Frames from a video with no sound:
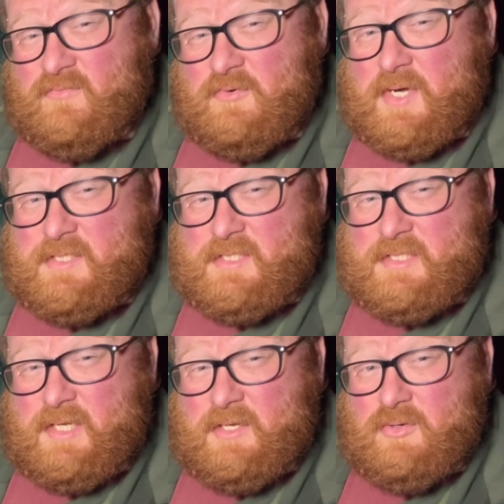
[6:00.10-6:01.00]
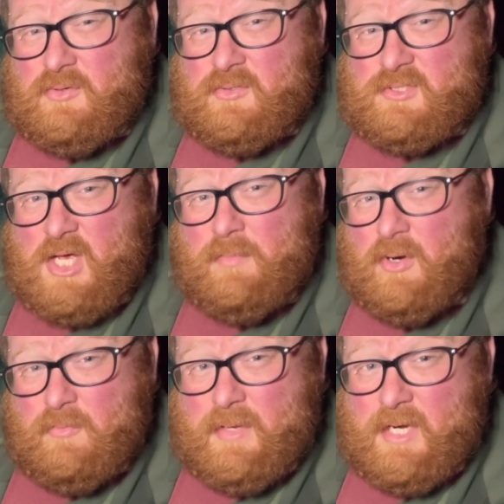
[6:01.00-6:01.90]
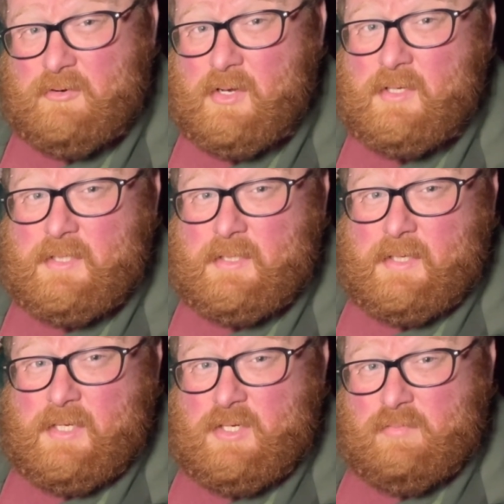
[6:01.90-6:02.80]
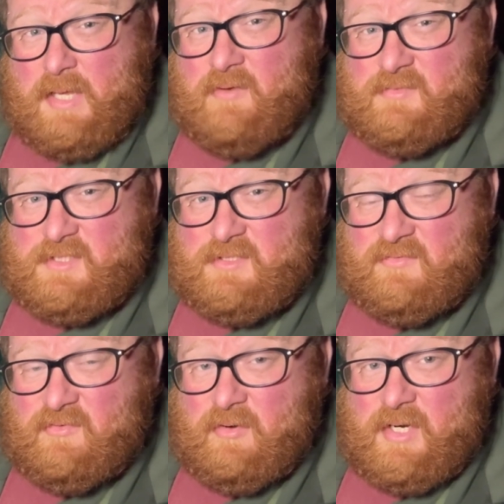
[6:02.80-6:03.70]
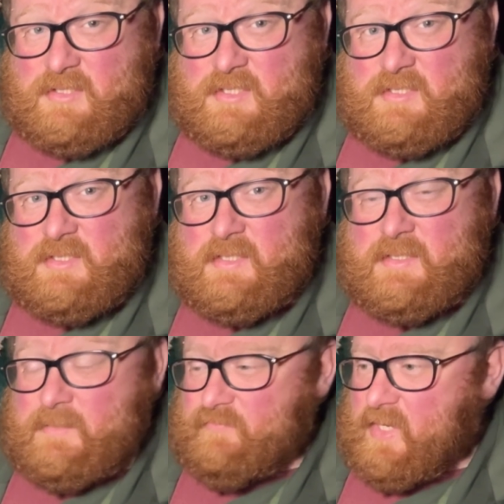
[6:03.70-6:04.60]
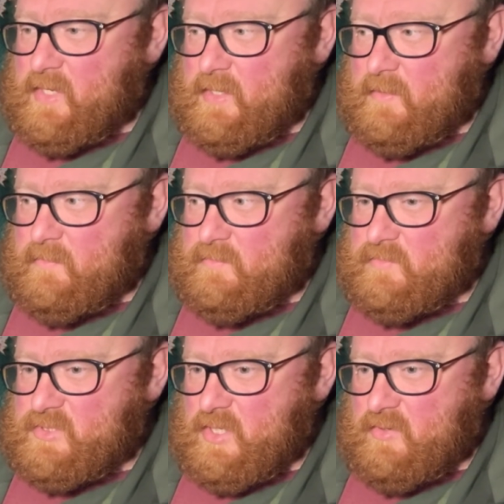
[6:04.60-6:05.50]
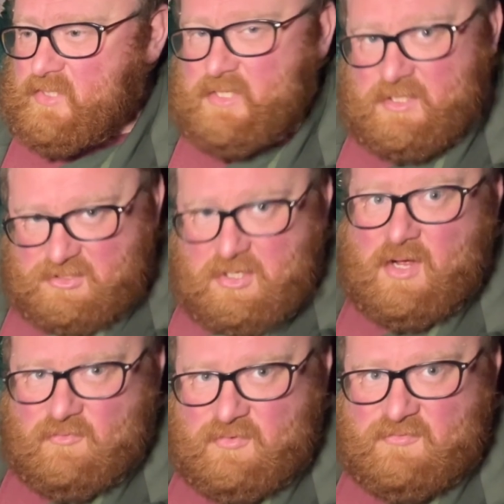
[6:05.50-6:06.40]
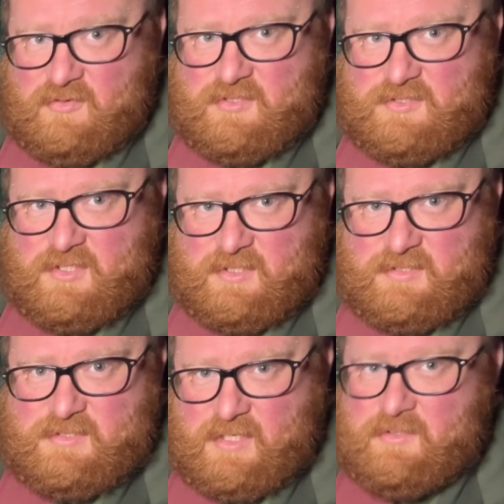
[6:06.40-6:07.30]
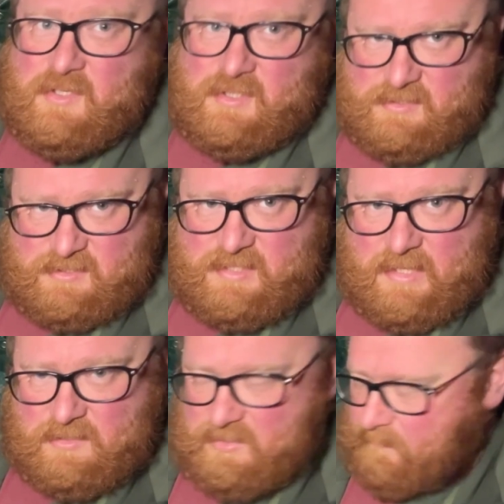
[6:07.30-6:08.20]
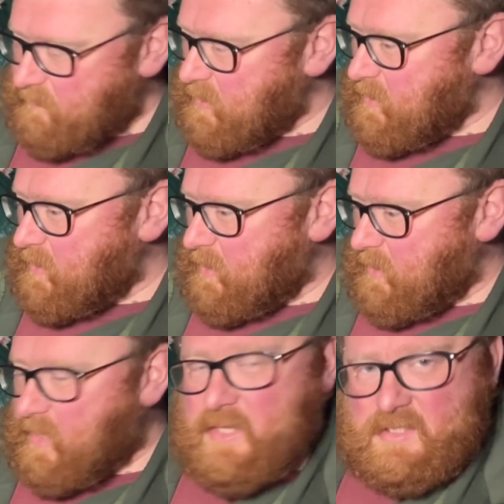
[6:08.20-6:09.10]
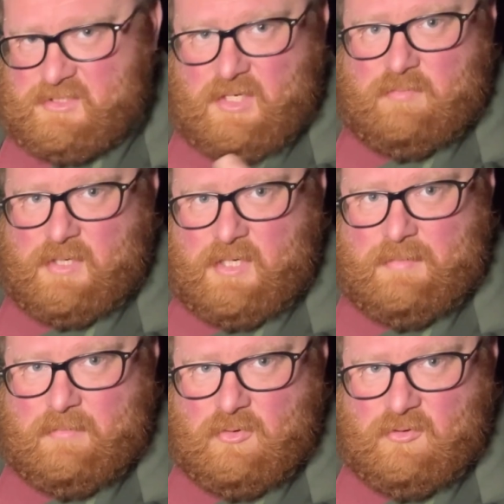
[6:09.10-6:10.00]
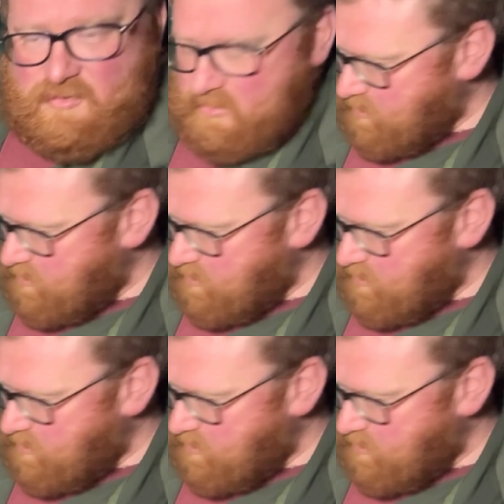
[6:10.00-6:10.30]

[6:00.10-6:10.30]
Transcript: varieties like your Sarpo Mira and your blight resistant varieties. So they kind of start off with the first earlies and second earlies and salad, and then they start bringing a bit more the